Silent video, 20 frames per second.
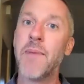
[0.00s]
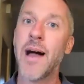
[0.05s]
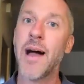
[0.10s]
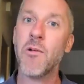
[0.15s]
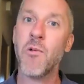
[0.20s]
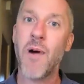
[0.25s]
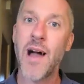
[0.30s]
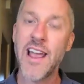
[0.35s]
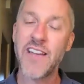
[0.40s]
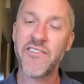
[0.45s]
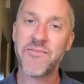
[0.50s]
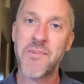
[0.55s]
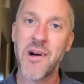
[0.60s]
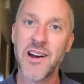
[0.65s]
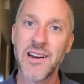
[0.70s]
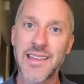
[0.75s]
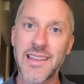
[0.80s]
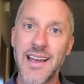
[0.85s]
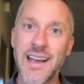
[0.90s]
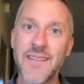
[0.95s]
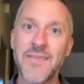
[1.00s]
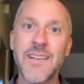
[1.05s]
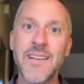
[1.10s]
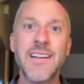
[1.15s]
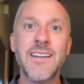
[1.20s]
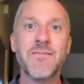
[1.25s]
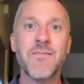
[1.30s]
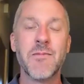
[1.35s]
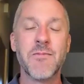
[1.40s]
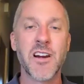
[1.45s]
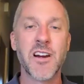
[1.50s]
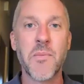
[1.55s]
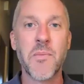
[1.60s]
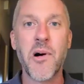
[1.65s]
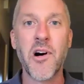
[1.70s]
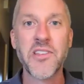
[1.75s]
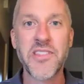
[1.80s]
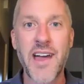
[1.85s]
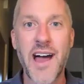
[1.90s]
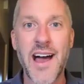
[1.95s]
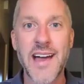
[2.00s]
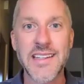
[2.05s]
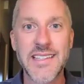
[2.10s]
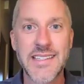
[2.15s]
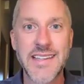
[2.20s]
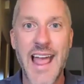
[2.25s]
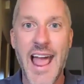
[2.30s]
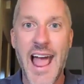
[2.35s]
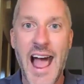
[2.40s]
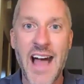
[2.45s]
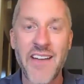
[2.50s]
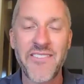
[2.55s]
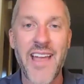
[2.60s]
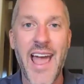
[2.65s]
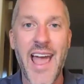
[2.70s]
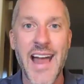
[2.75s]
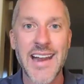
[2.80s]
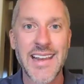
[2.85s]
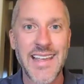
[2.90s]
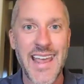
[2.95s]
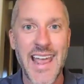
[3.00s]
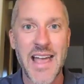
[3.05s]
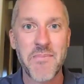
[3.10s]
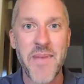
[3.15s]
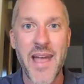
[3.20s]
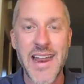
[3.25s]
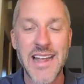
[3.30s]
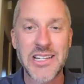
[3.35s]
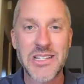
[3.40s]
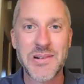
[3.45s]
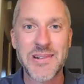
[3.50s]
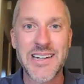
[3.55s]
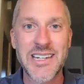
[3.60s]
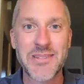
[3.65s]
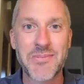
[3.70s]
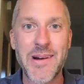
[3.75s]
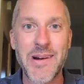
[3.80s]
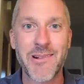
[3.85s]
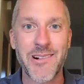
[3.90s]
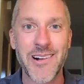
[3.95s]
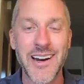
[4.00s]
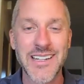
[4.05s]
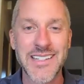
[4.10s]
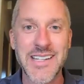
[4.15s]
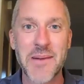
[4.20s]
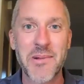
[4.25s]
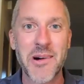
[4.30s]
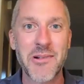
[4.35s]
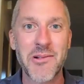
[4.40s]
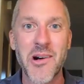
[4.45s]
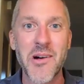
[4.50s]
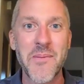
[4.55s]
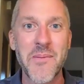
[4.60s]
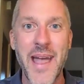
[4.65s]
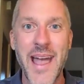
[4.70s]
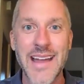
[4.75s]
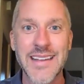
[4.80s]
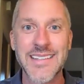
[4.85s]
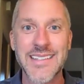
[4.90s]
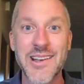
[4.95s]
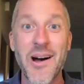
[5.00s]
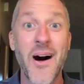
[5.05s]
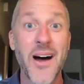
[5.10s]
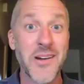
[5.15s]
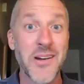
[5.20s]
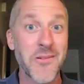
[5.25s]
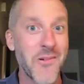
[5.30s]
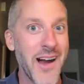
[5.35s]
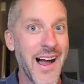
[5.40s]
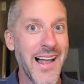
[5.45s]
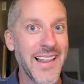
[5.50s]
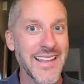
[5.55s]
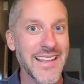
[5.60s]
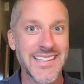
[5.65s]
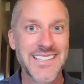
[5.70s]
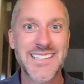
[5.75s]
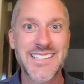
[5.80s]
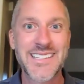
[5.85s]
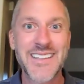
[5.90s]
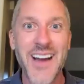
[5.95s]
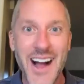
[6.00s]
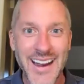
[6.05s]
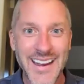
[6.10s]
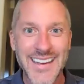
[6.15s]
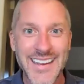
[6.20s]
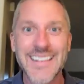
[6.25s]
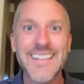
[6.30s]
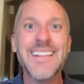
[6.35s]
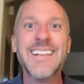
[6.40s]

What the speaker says: my wife, Martha, when we were both on staff at Camp Manitowish. We were a summer romance gone well. It stuck.